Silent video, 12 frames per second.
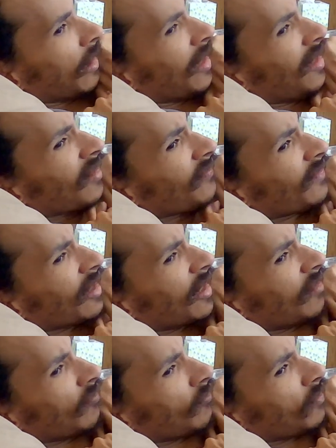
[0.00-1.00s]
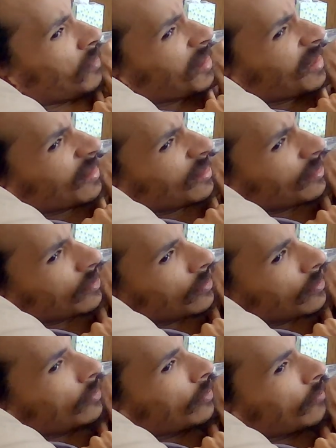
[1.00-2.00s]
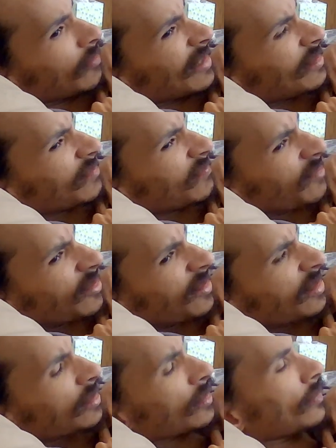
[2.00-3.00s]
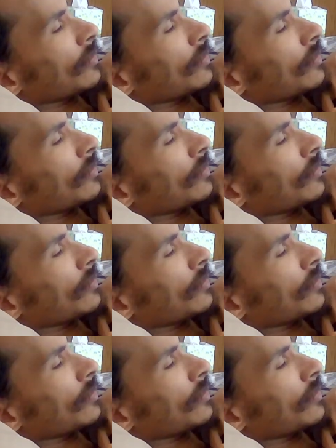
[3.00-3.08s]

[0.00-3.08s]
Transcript: end of night one? Question mark.